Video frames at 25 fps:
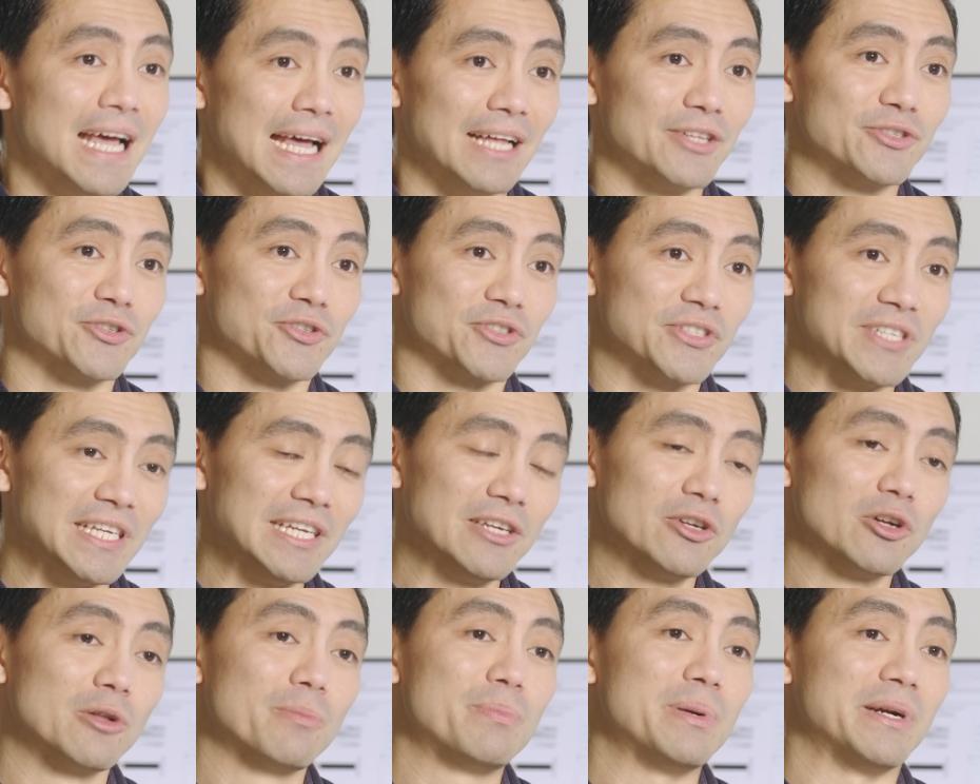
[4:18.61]
And so
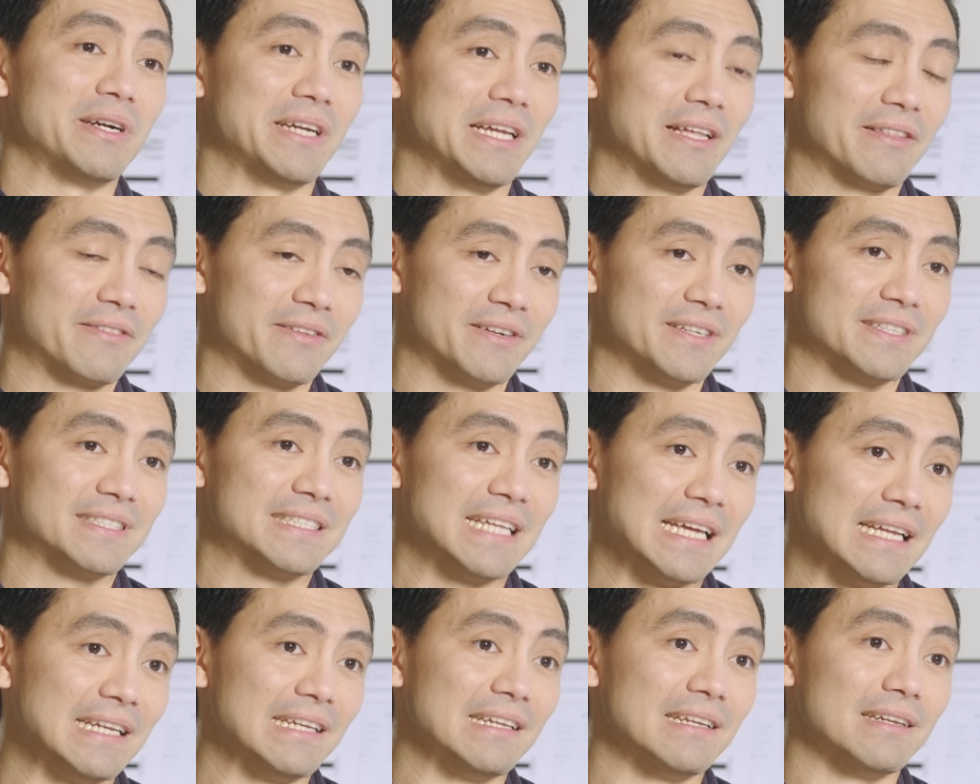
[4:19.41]
single pair Ethernet
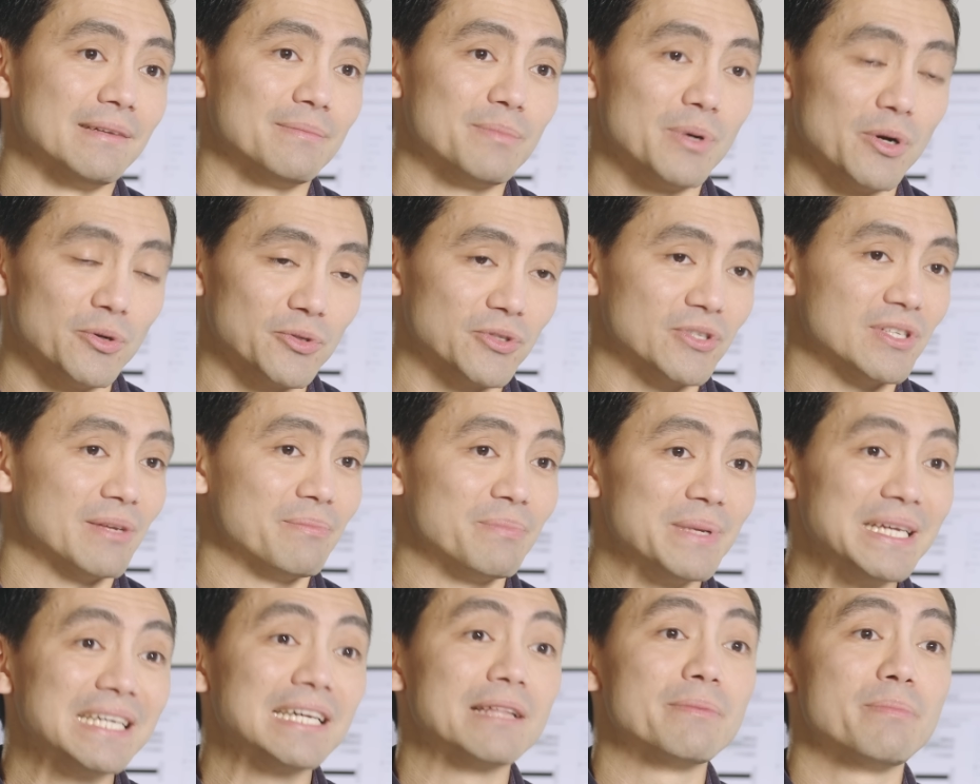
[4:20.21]
then poses a
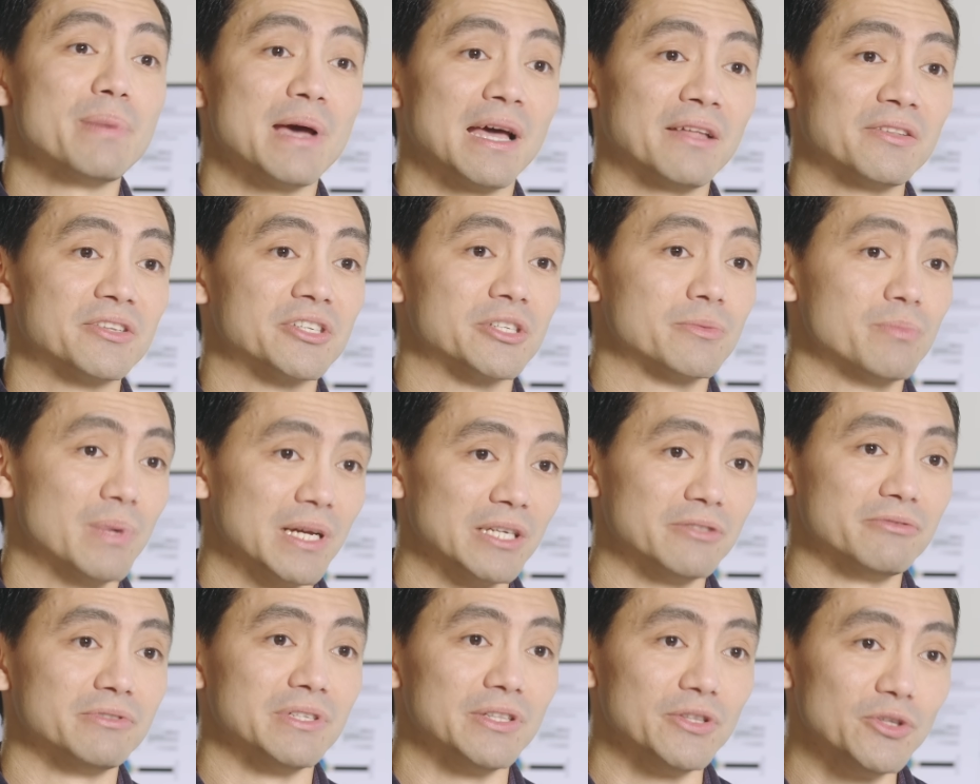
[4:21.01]
big advantage
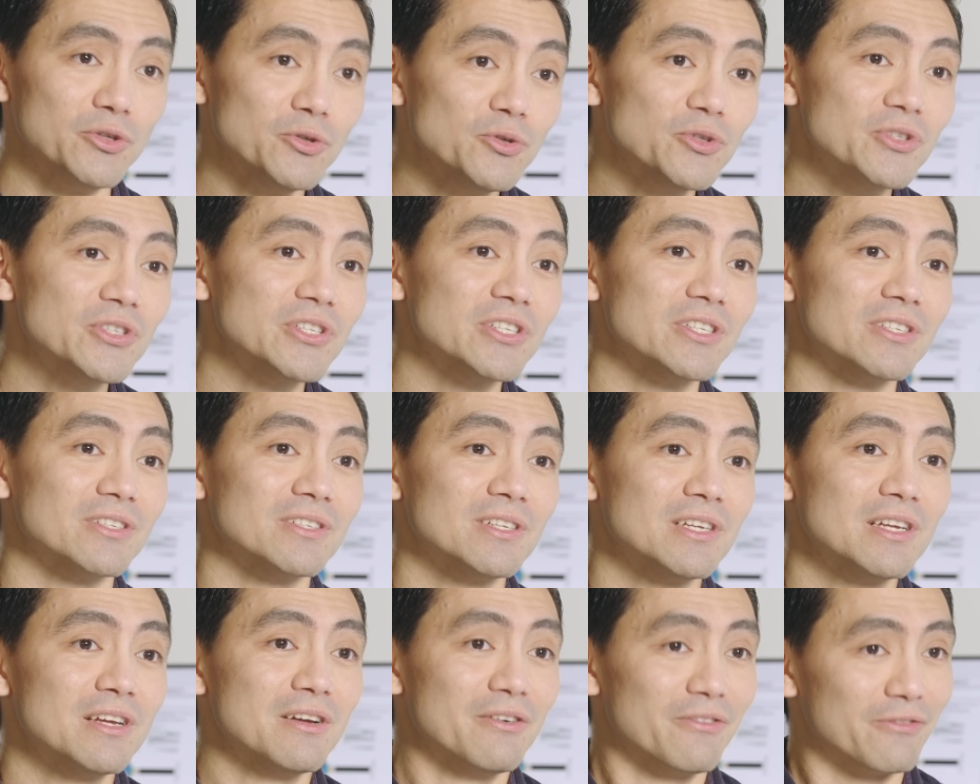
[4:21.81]
by
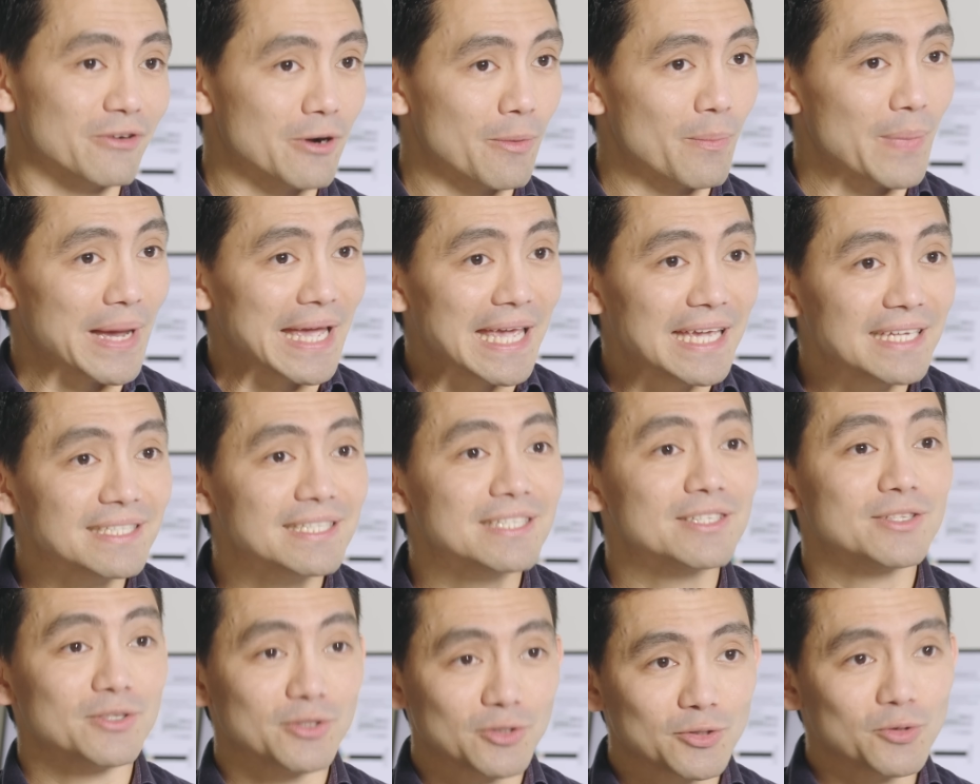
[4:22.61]
reducing from
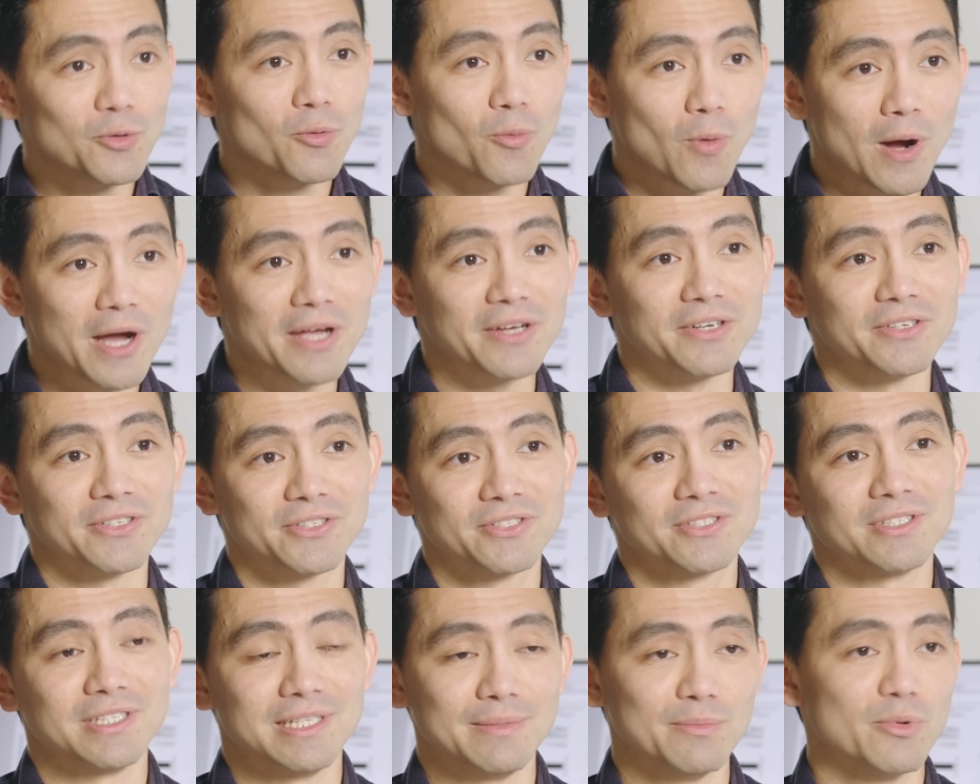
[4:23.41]
eight to two
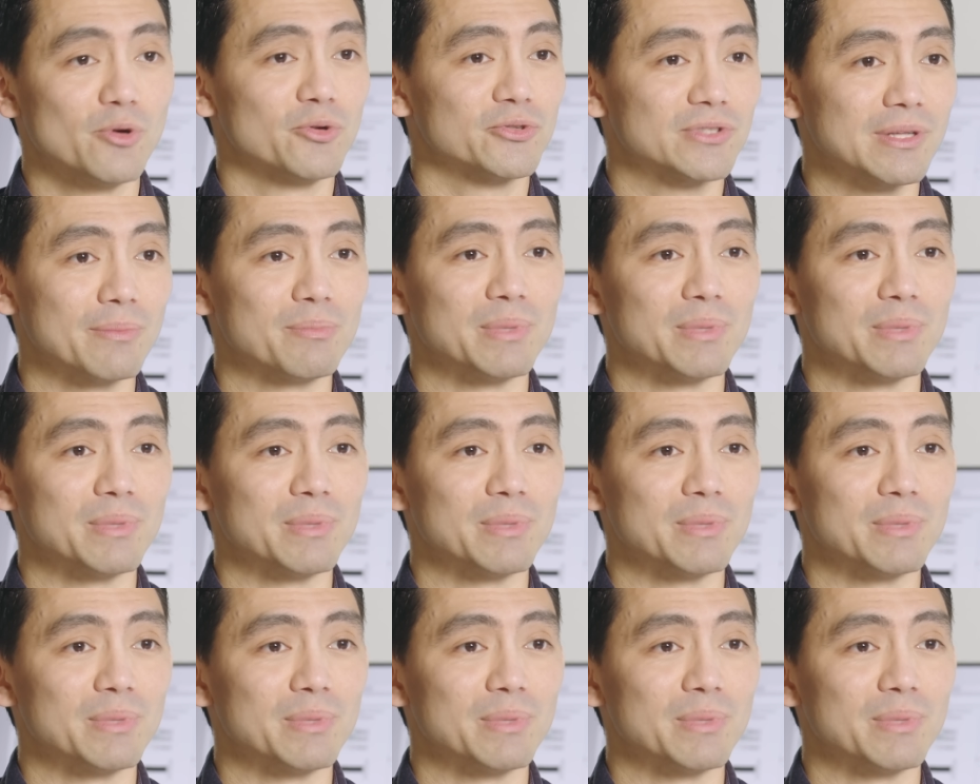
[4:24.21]
wires in most